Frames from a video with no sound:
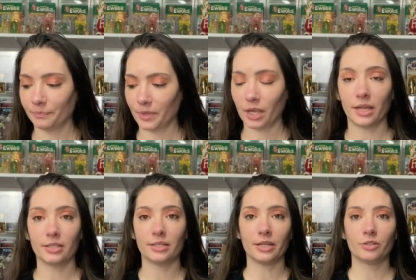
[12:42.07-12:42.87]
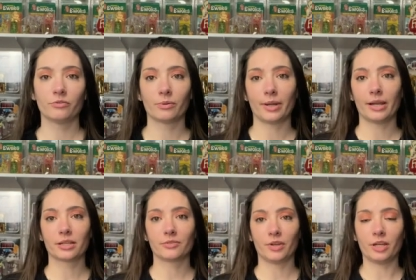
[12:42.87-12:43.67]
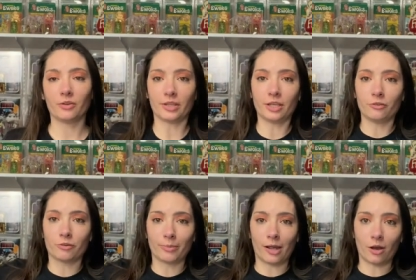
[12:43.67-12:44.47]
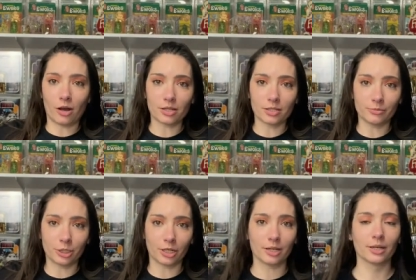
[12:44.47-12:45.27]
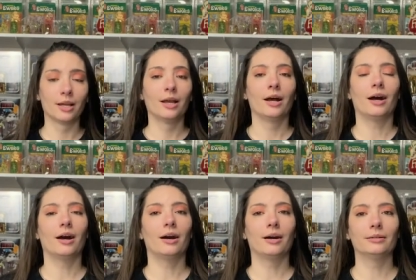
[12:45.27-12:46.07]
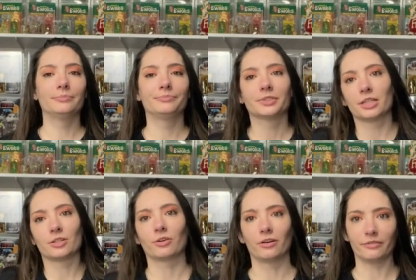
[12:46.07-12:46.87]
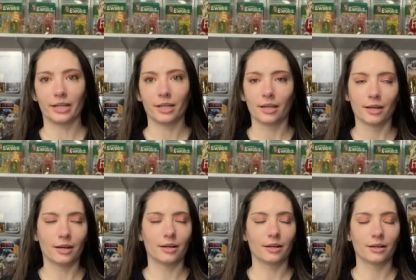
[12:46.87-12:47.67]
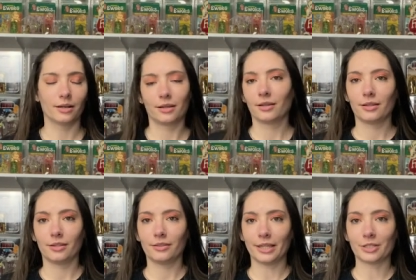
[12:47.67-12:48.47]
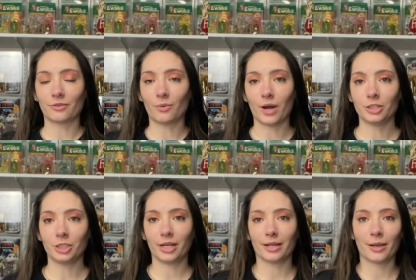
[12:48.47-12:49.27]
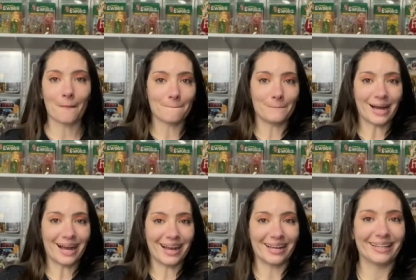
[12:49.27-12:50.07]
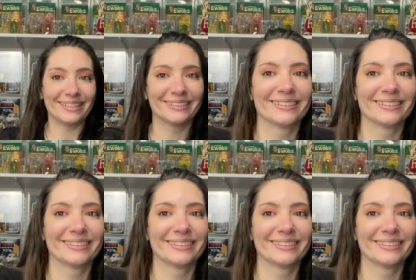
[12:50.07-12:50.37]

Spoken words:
Again, stay tuned for my next video. Thank you for my awesome shirt. It's so comfy. Thanks for watching. Bye.